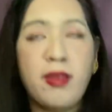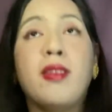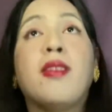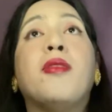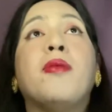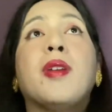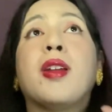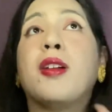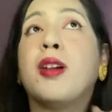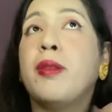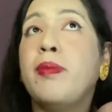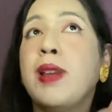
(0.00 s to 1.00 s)
Oh my
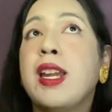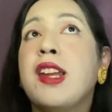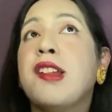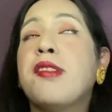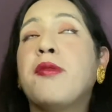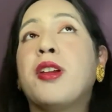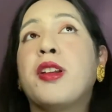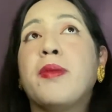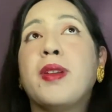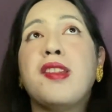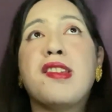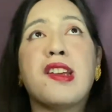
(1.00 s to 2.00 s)
god, please, wag
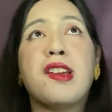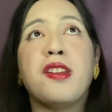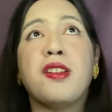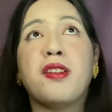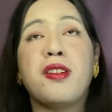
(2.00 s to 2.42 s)
naman sana.